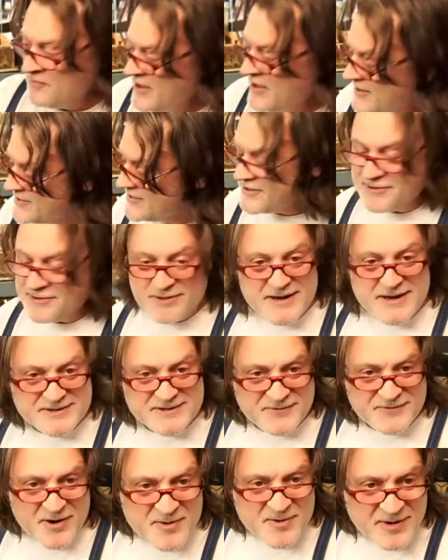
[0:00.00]
So thanks
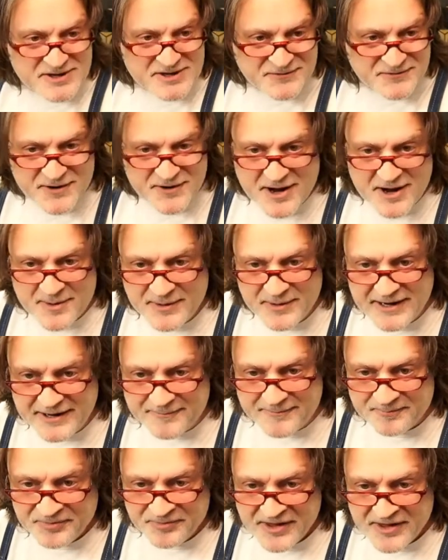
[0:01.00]
very much for coming in.